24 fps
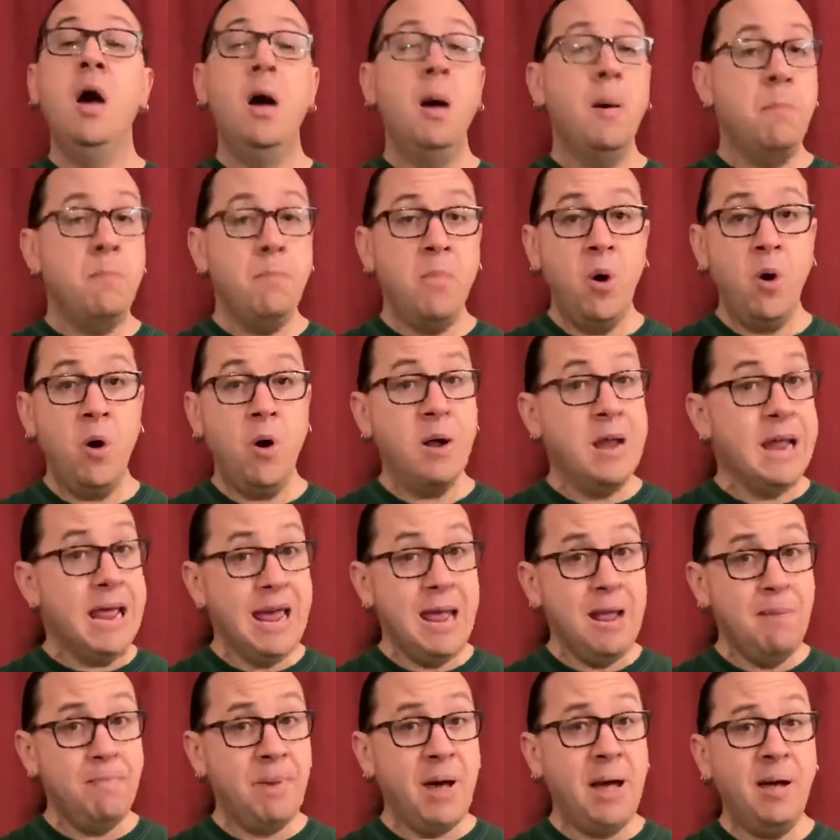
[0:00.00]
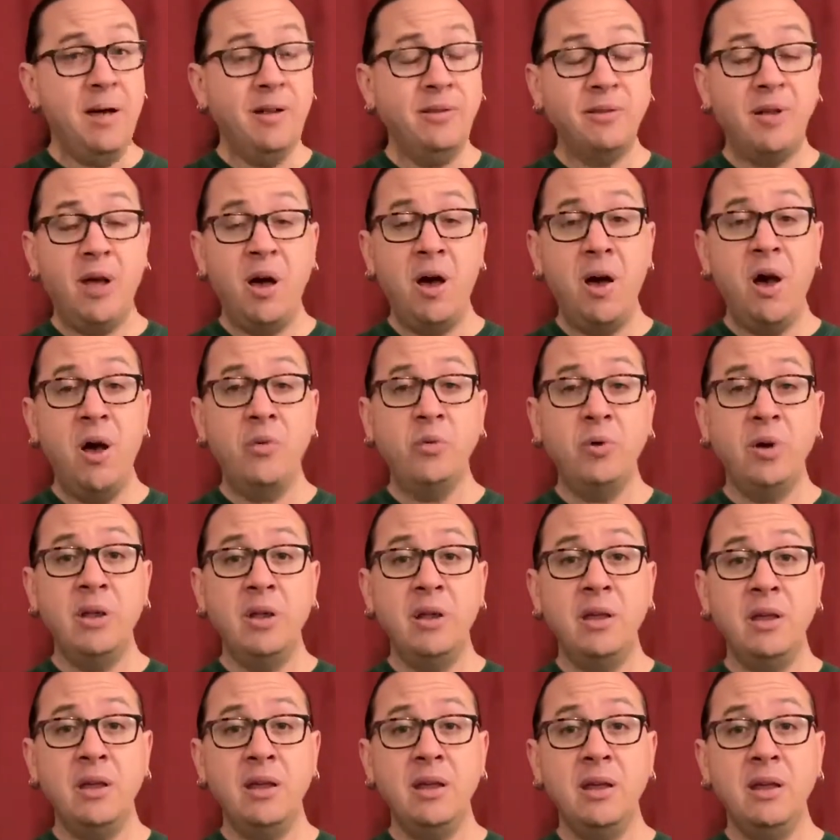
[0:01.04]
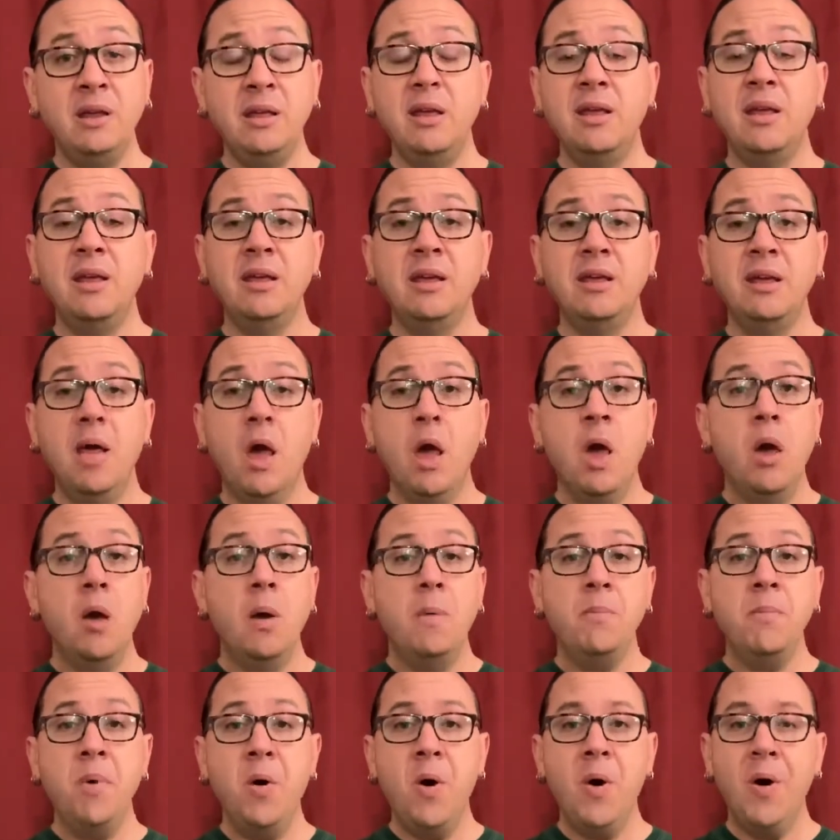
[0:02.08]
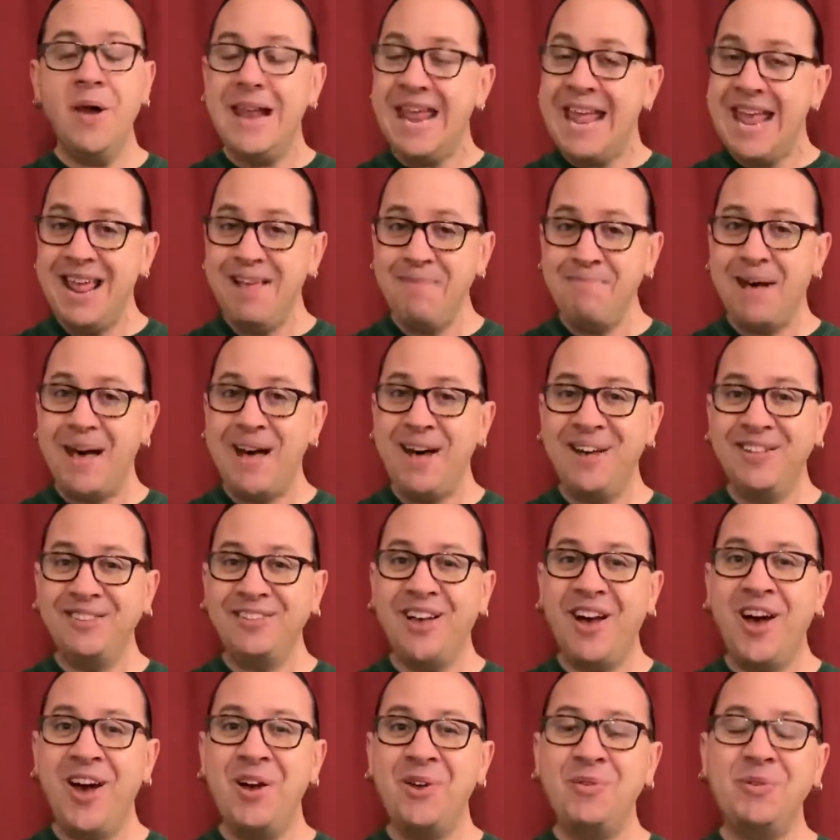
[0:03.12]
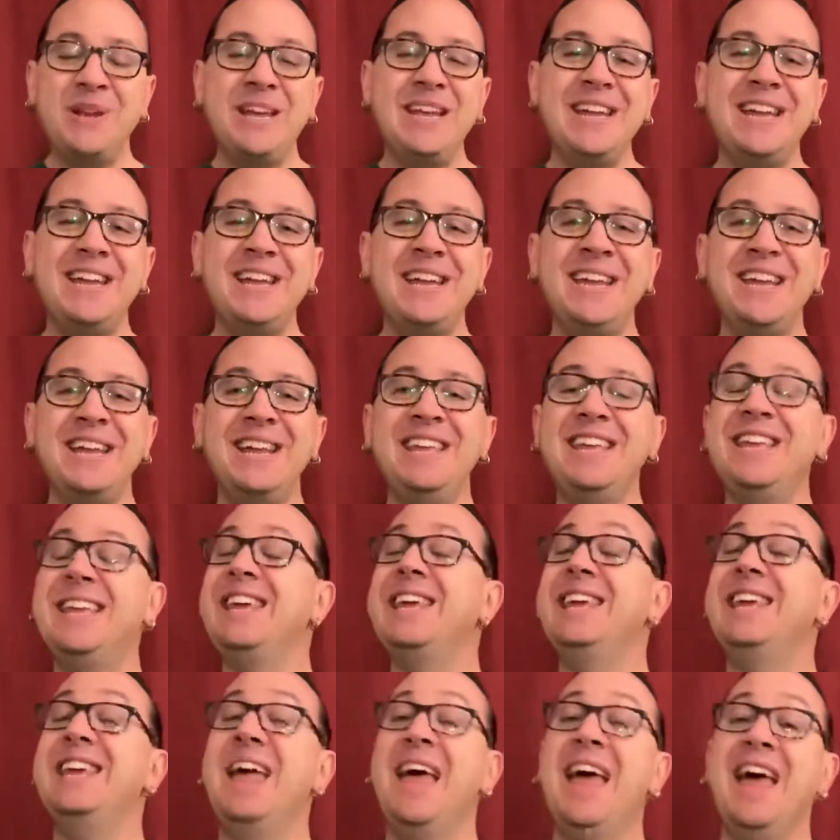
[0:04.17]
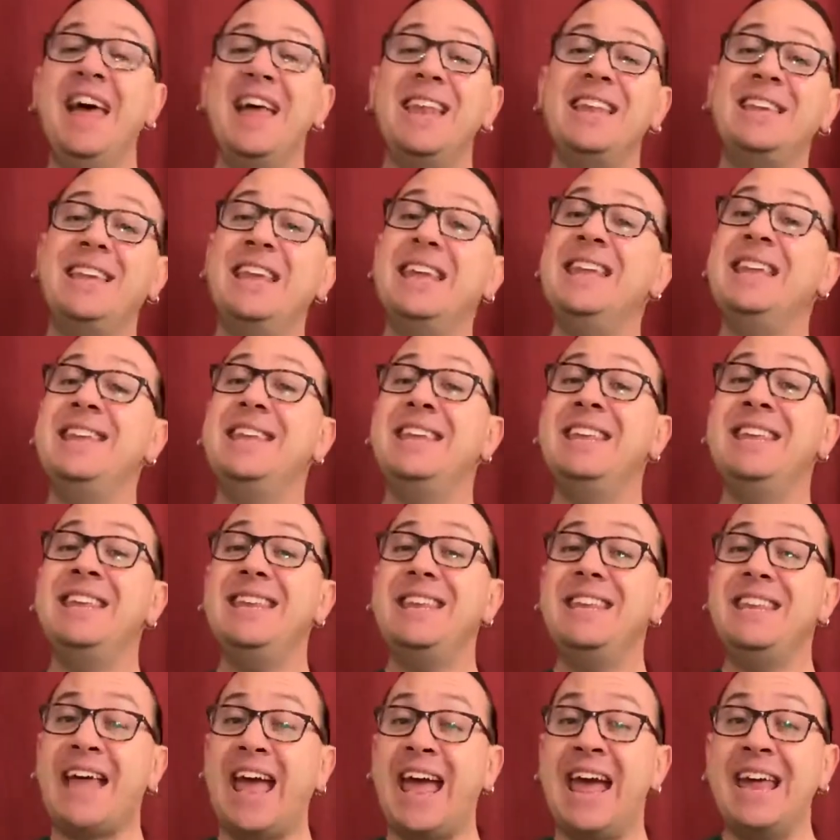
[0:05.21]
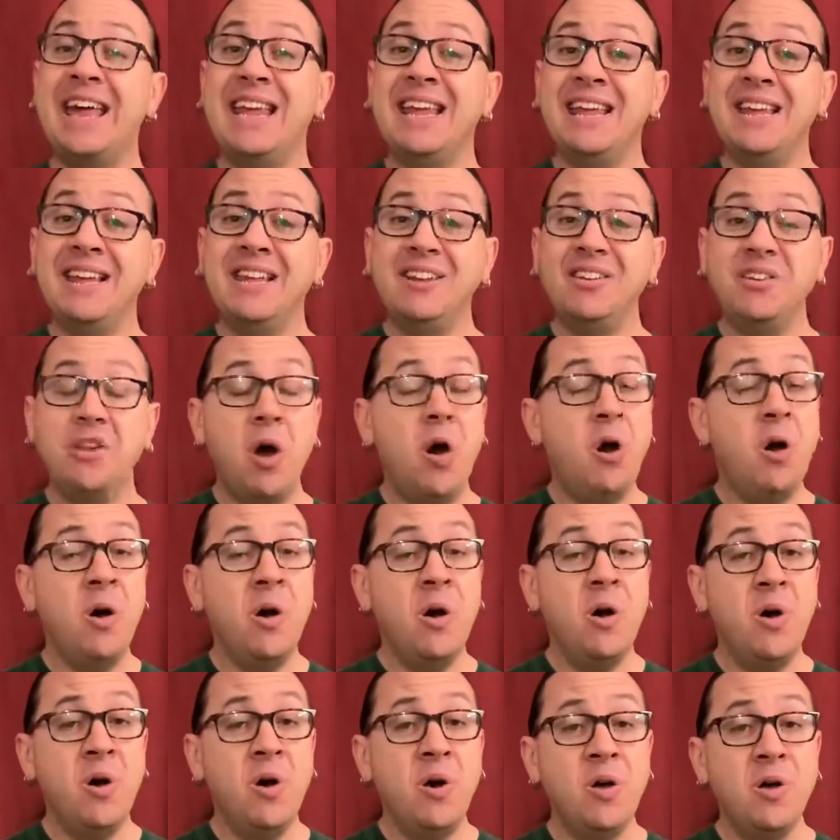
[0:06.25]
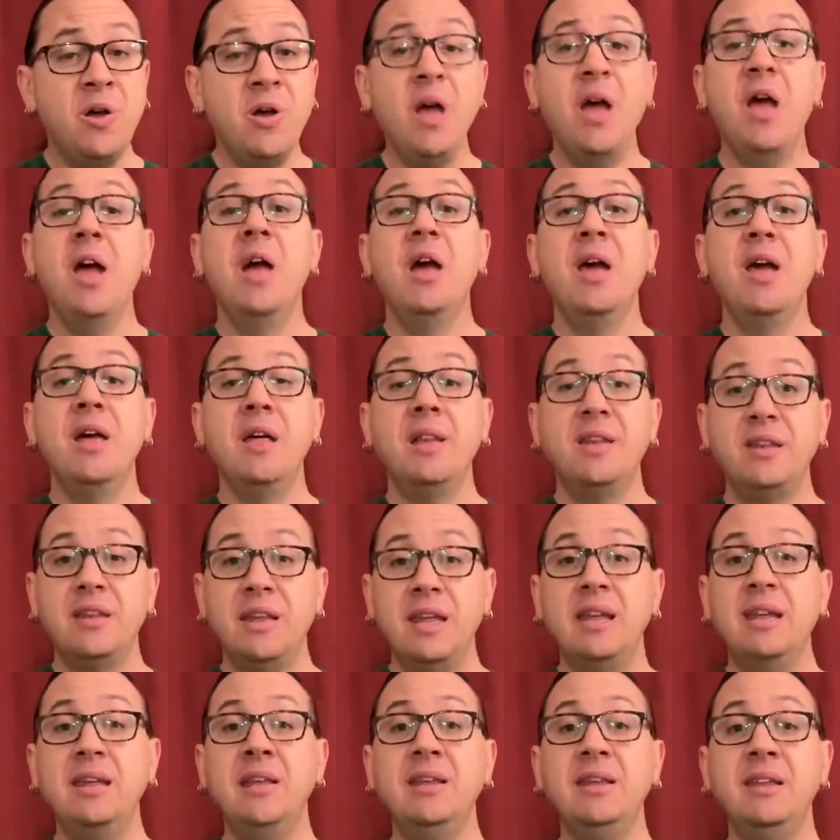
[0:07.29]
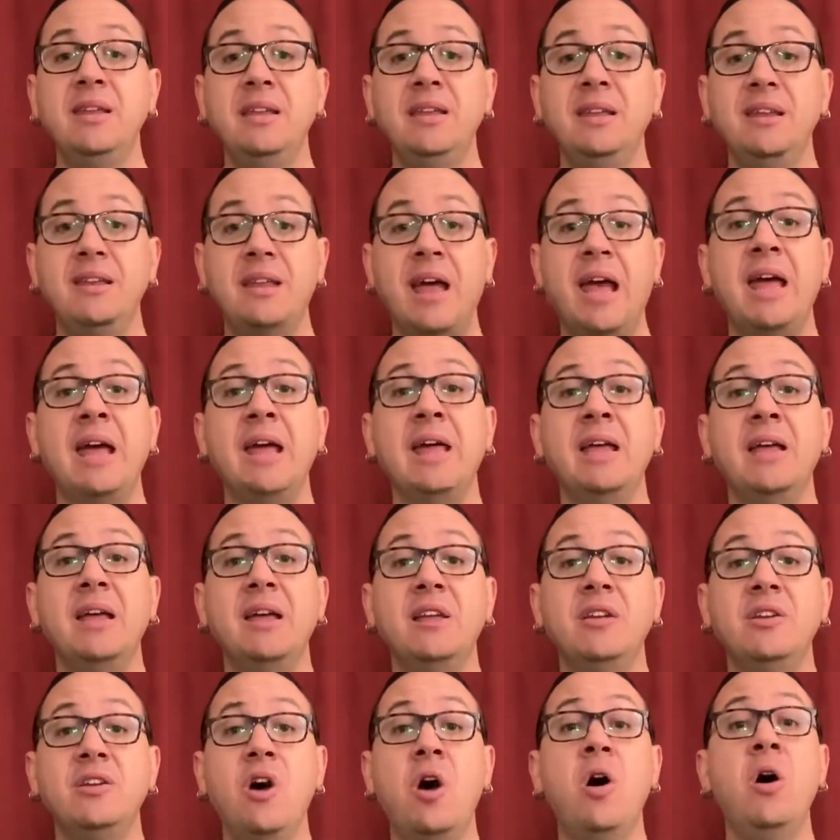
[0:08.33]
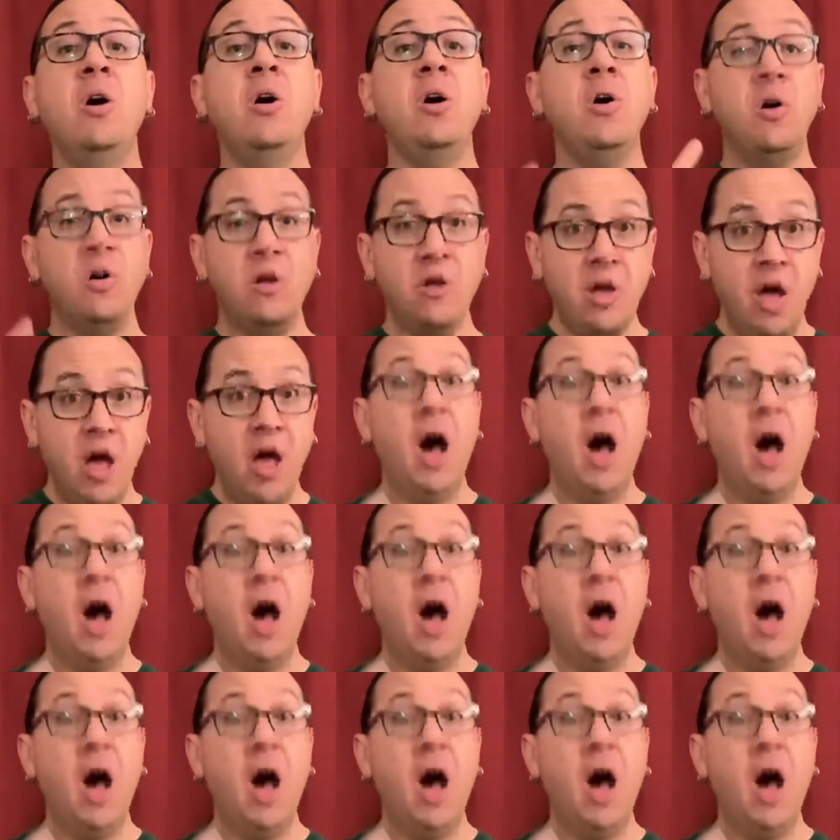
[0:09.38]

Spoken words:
Morning bells are ringing, morning bells are ringing. Ding, ding, dong, ding, ding, dong.